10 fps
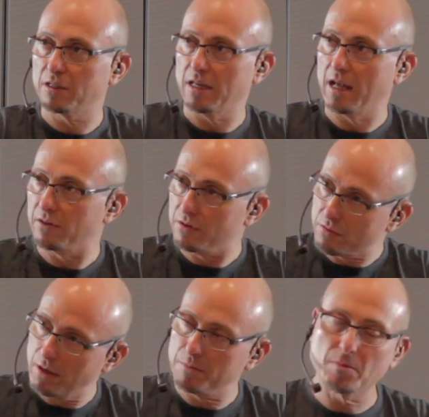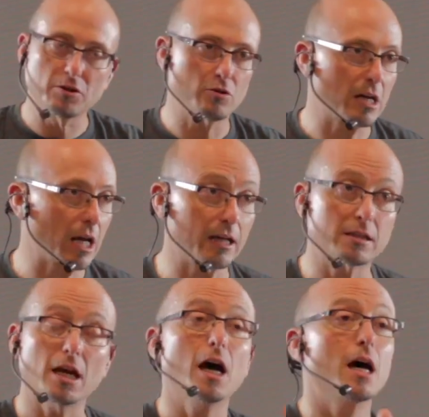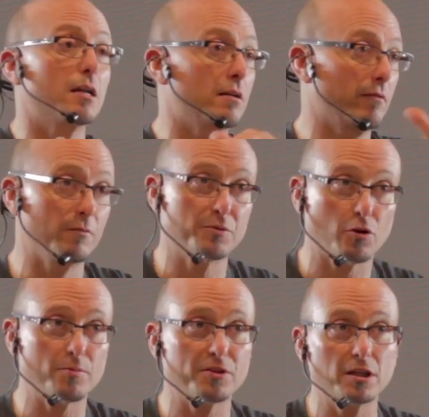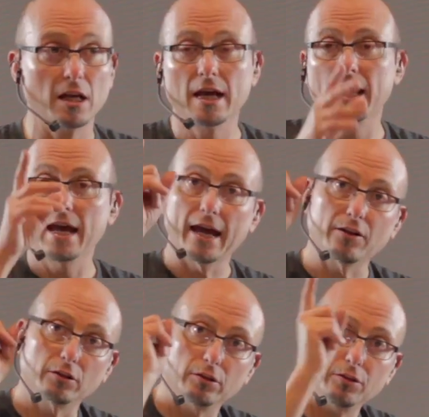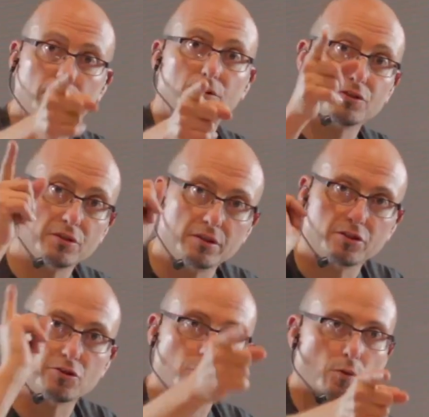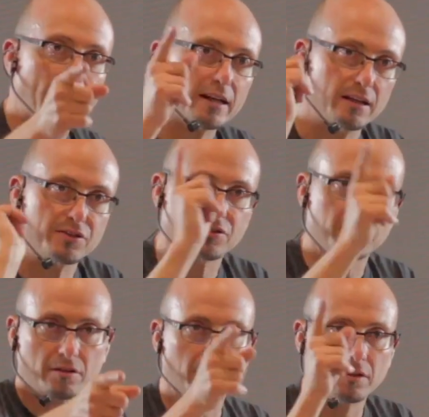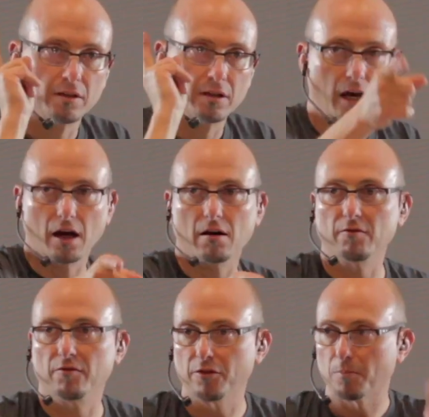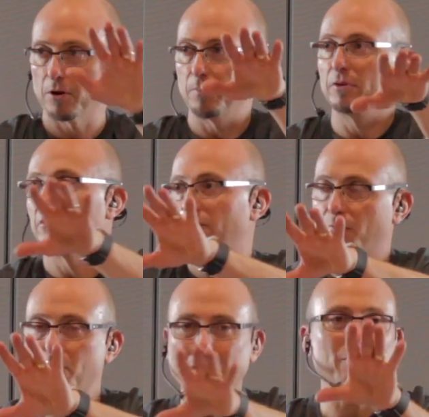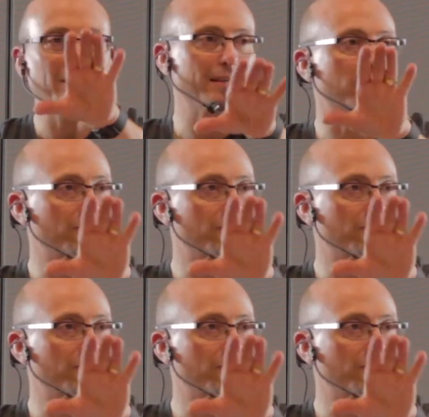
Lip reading: sound of the drums, but you get a ton of absorption, and you lose this directness of the people in the